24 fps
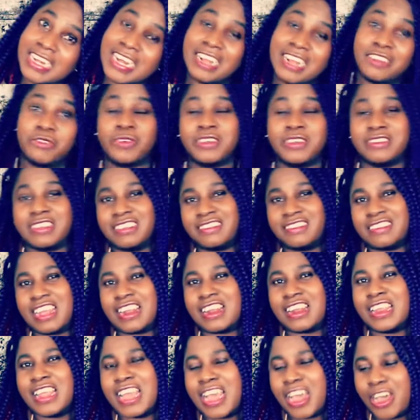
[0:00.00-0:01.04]
that was
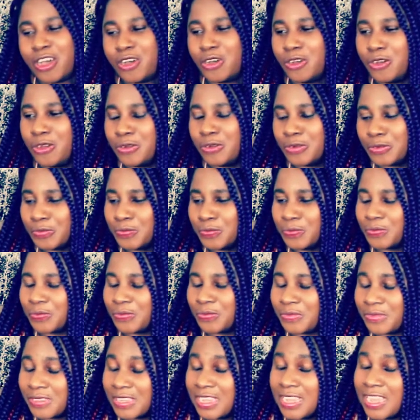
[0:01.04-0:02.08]
exactly how
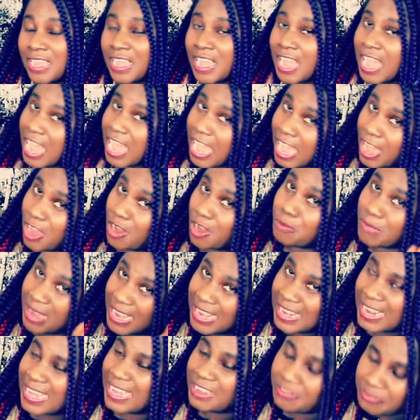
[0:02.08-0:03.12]

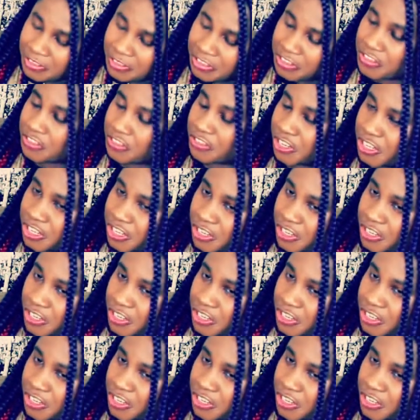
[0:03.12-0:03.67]
my life history